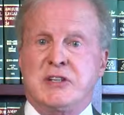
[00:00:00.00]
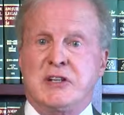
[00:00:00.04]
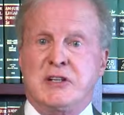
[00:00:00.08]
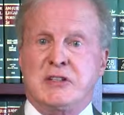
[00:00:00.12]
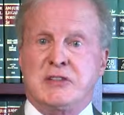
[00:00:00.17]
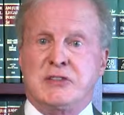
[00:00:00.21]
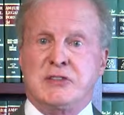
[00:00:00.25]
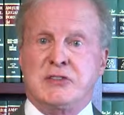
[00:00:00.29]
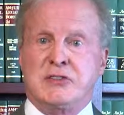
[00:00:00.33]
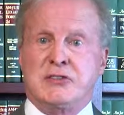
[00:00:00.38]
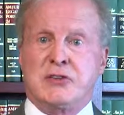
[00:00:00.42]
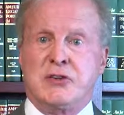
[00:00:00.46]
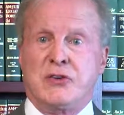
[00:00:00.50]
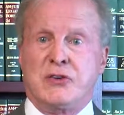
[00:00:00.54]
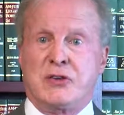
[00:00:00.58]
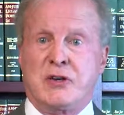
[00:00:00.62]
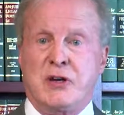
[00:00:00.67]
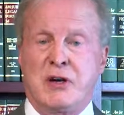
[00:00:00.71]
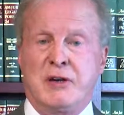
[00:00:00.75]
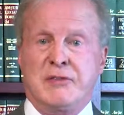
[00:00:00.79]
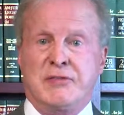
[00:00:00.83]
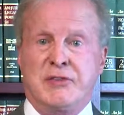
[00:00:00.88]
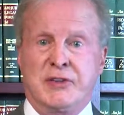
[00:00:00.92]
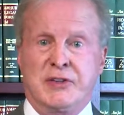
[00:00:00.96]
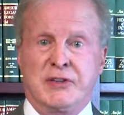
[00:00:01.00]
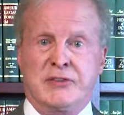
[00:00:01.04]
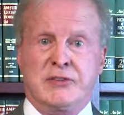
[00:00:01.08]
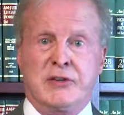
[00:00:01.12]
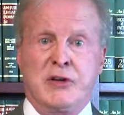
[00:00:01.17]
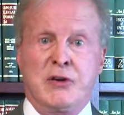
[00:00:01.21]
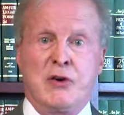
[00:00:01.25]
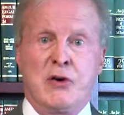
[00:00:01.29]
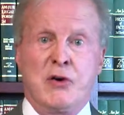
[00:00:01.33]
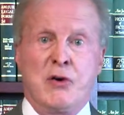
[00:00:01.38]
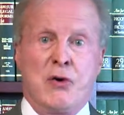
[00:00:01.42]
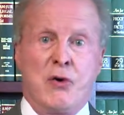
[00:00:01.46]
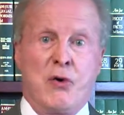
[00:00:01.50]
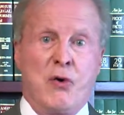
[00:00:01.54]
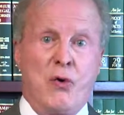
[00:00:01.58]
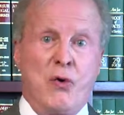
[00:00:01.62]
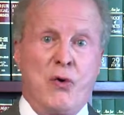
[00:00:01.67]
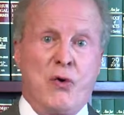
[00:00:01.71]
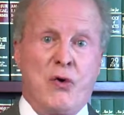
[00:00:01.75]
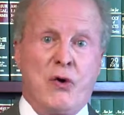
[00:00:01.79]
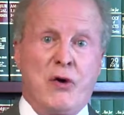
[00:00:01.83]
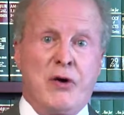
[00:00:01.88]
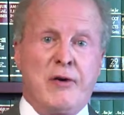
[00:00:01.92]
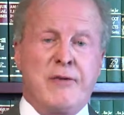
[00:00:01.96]
diligence or confidence.
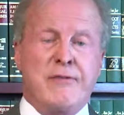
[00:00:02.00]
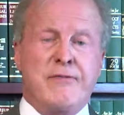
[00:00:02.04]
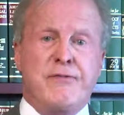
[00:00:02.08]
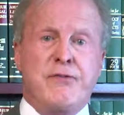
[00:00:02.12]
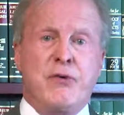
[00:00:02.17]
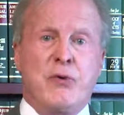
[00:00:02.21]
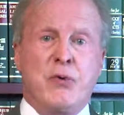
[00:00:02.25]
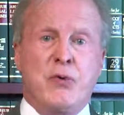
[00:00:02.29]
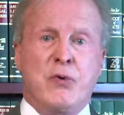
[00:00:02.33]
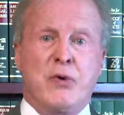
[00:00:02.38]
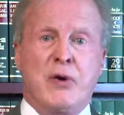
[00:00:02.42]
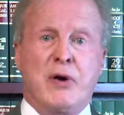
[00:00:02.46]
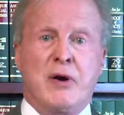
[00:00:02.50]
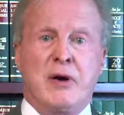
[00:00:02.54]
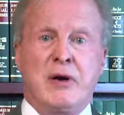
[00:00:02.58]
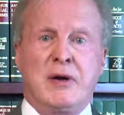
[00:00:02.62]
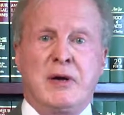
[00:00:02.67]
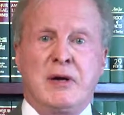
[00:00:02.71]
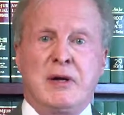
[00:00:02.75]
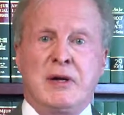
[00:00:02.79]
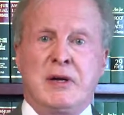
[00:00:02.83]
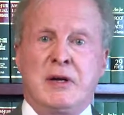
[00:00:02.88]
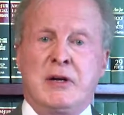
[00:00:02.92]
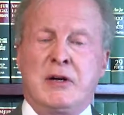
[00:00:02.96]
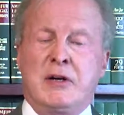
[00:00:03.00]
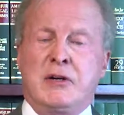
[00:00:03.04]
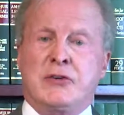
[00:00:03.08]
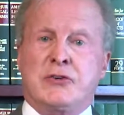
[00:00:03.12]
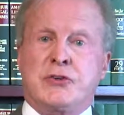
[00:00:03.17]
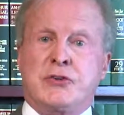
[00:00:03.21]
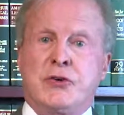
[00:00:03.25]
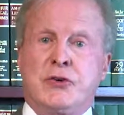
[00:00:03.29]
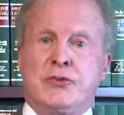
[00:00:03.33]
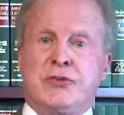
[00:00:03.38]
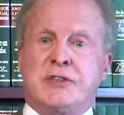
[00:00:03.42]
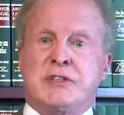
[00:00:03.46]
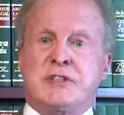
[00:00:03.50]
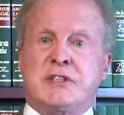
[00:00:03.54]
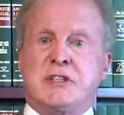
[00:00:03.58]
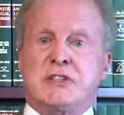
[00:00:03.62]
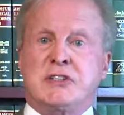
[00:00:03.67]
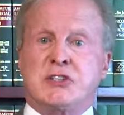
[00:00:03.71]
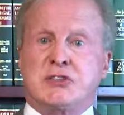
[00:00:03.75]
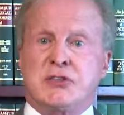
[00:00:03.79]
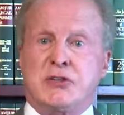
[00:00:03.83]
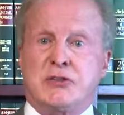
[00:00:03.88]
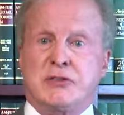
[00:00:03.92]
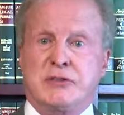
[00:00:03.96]
Or 4, truth is
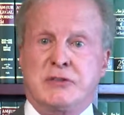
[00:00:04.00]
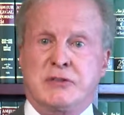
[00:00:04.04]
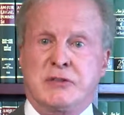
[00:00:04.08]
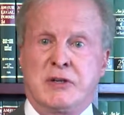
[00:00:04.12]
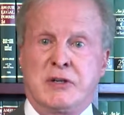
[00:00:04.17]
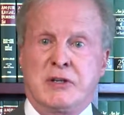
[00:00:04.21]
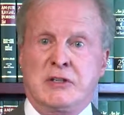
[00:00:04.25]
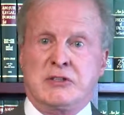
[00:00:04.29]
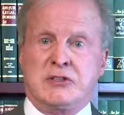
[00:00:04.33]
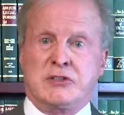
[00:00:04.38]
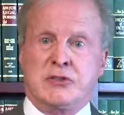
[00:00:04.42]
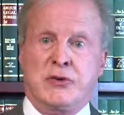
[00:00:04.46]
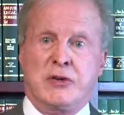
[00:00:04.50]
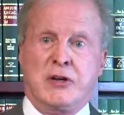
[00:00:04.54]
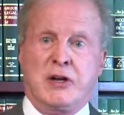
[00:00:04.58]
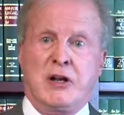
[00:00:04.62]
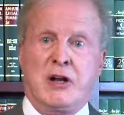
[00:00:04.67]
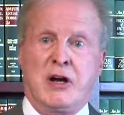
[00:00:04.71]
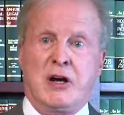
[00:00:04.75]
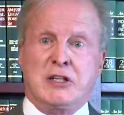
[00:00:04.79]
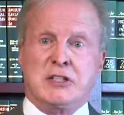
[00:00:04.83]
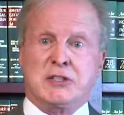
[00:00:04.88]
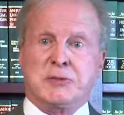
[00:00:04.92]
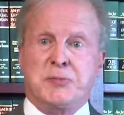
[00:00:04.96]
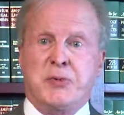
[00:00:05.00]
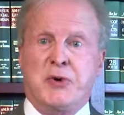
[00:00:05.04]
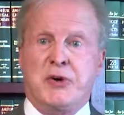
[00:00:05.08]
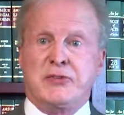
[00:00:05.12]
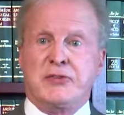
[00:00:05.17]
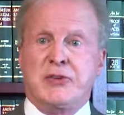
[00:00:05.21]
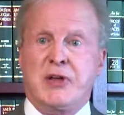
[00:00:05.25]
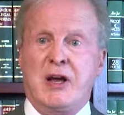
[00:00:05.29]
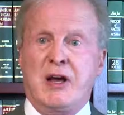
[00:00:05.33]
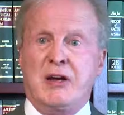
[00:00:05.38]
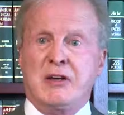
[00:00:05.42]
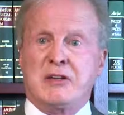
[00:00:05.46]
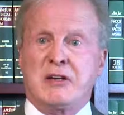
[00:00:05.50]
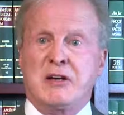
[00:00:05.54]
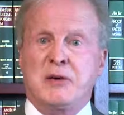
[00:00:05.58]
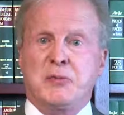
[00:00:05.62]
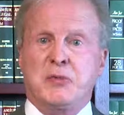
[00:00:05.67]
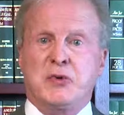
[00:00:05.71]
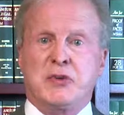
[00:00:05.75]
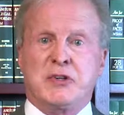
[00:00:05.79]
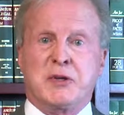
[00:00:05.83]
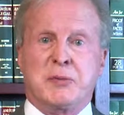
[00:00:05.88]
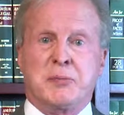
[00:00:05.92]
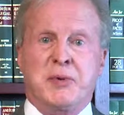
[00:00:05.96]
uncertain, so in a large part the outcome
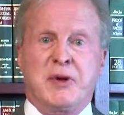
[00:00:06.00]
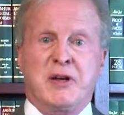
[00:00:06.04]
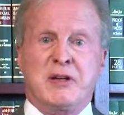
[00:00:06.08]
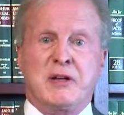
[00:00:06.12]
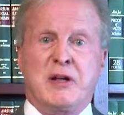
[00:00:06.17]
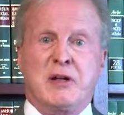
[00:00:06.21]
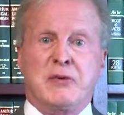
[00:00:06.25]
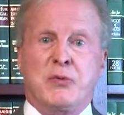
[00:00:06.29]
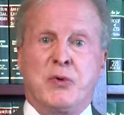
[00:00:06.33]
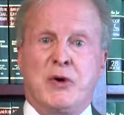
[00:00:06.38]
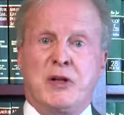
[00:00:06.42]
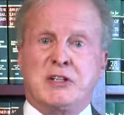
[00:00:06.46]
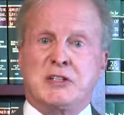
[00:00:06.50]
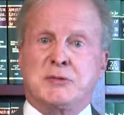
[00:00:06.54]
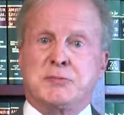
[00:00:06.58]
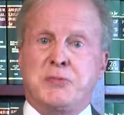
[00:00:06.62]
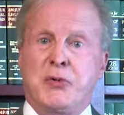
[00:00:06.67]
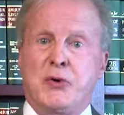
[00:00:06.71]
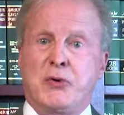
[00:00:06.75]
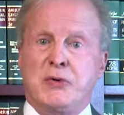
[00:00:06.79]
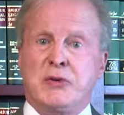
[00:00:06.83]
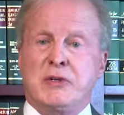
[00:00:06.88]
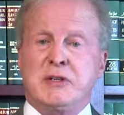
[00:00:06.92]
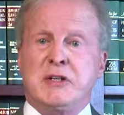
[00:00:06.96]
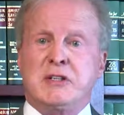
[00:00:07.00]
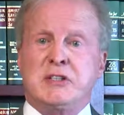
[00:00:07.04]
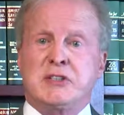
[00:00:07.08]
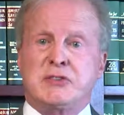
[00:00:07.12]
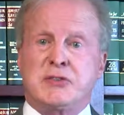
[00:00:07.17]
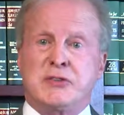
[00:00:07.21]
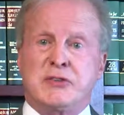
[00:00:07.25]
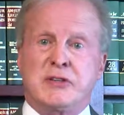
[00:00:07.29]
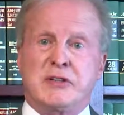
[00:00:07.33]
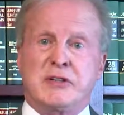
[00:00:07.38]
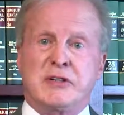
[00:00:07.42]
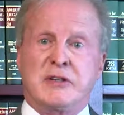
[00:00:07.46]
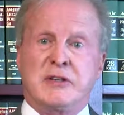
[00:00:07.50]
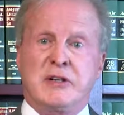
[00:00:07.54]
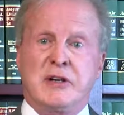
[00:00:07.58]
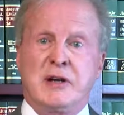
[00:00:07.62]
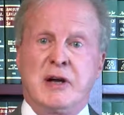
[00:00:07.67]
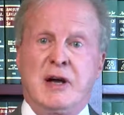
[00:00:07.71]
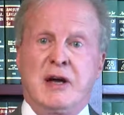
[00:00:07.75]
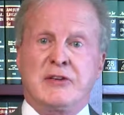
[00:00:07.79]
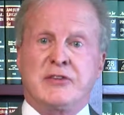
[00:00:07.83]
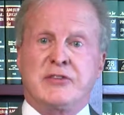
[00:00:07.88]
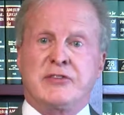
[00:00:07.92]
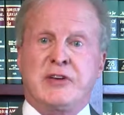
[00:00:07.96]
will depend on what is boldly asserted
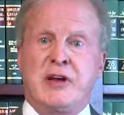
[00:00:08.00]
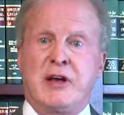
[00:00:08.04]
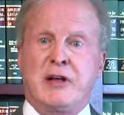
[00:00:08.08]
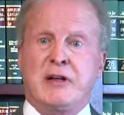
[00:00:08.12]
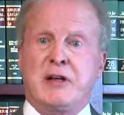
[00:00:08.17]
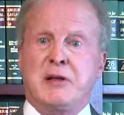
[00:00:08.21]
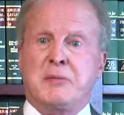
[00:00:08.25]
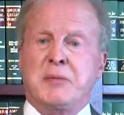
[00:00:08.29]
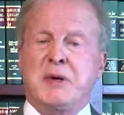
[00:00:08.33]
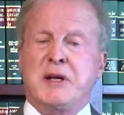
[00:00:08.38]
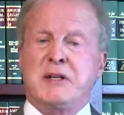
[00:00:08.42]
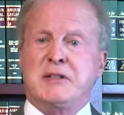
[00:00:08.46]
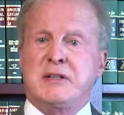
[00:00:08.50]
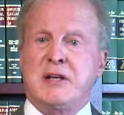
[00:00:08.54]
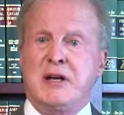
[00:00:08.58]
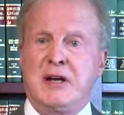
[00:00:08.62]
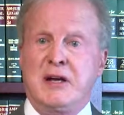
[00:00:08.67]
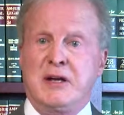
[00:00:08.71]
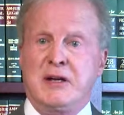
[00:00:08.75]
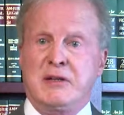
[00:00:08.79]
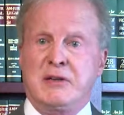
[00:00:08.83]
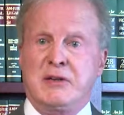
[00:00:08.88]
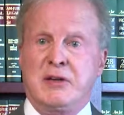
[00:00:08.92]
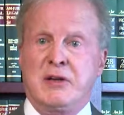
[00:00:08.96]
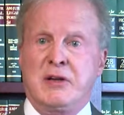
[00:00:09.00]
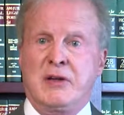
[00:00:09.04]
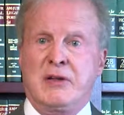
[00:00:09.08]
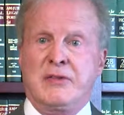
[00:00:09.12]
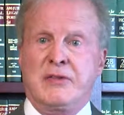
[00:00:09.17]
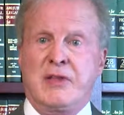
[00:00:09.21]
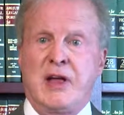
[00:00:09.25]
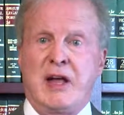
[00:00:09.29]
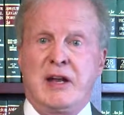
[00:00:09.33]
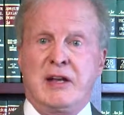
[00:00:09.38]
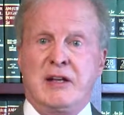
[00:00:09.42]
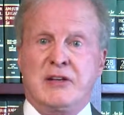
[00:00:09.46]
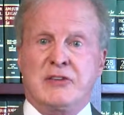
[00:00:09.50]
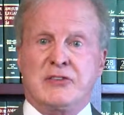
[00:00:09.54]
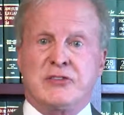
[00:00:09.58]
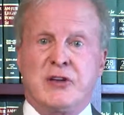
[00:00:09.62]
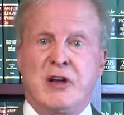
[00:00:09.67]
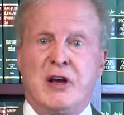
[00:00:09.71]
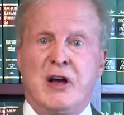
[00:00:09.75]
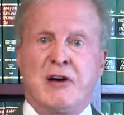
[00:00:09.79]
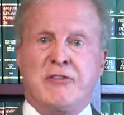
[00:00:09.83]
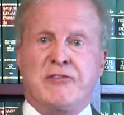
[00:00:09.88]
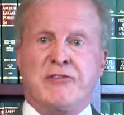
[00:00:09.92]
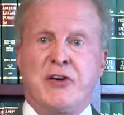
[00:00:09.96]
and soundly maintained. That is
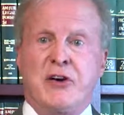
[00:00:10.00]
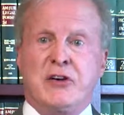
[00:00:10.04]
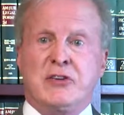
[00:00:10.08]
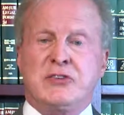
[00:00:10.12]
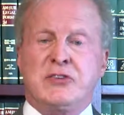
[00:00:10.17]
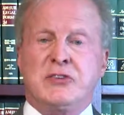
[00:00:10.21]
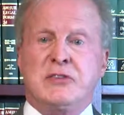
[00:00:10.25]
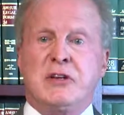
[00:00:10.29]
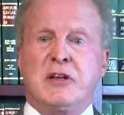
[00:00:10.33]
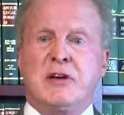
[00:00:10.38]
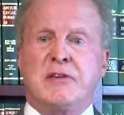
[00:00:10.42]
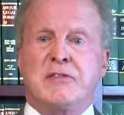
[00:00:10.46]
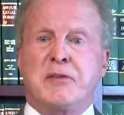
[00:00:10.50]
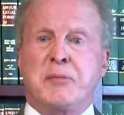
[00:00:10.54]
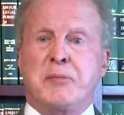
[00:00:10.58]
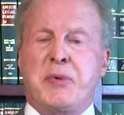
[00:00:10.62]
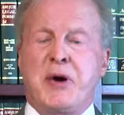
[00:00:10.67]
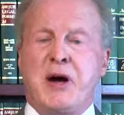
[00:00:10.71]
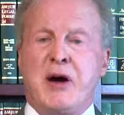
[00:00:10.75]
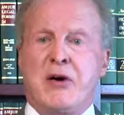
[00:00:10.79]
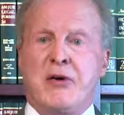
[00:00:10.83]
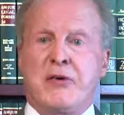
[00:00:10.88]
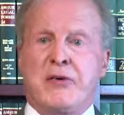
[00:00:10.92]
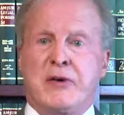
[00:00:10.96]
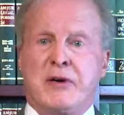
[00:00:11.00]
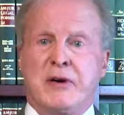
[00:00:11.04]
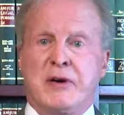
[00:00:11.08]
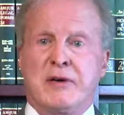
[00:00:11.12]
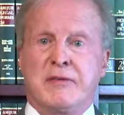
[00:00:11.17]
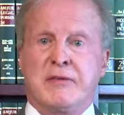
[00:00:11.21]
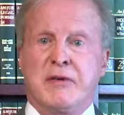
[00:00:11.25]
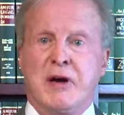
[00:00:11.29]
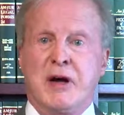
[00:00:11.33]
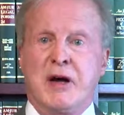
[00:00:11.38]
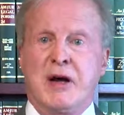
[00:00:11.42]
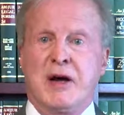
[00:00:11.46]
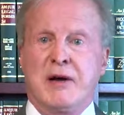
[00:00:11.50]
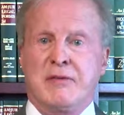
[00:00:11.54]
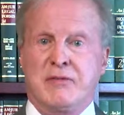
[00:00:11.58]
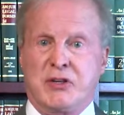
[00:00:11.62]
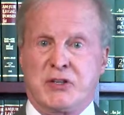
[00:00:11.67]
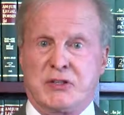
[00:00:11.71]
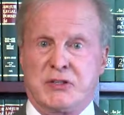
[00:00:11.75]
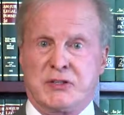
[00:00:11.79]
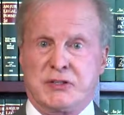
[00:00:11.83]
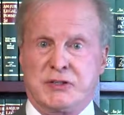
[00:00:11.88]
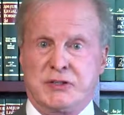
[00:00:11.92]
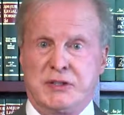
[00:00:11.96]
a function of the power of
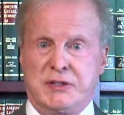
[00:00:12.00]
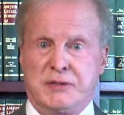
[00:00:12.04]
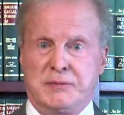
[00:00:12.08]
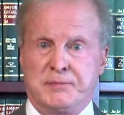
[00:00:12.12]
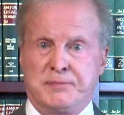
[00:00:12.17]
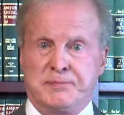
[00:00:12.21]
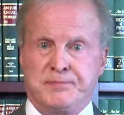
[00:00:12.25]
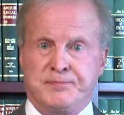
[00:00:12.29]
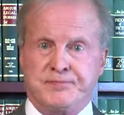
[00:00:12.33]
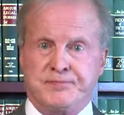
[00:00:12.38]
advocacy.